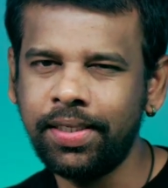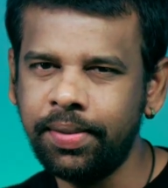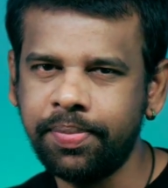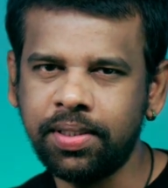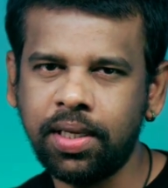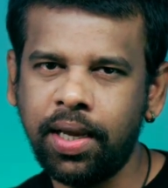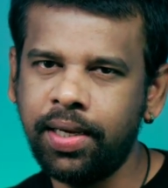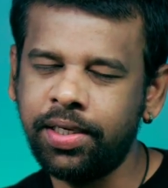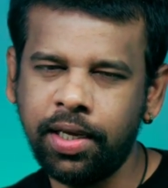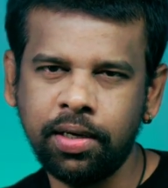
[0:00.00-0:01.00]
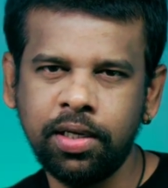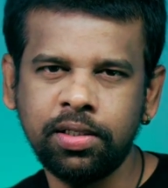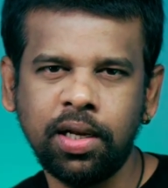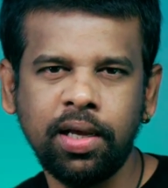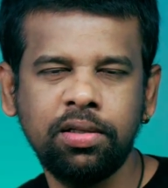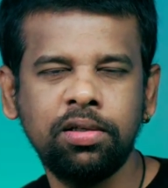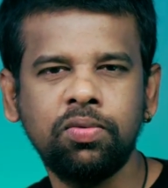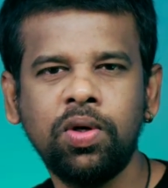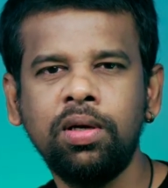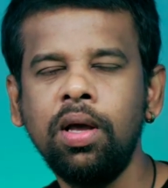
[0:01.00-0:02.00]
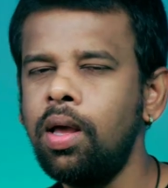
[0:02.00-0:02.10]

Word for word: tips and techniques like this one.